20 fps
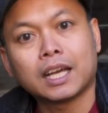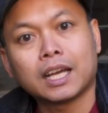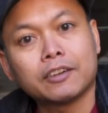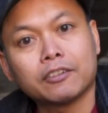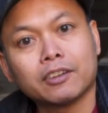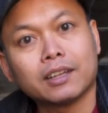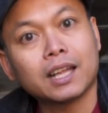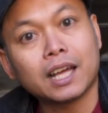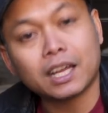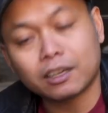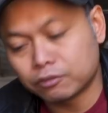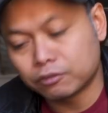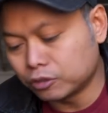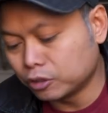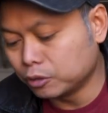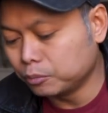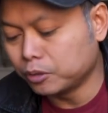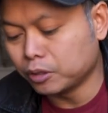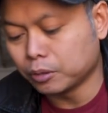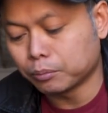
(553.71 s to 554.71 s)
I have a lot of
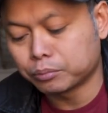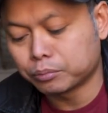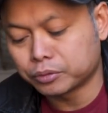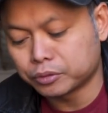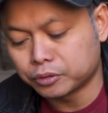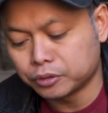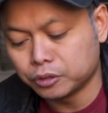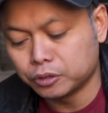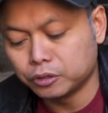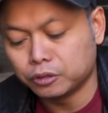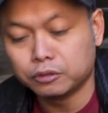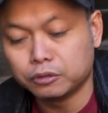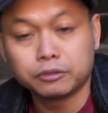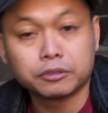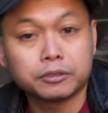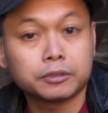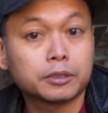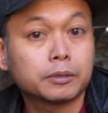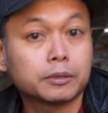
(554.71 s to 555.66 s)
room to improve,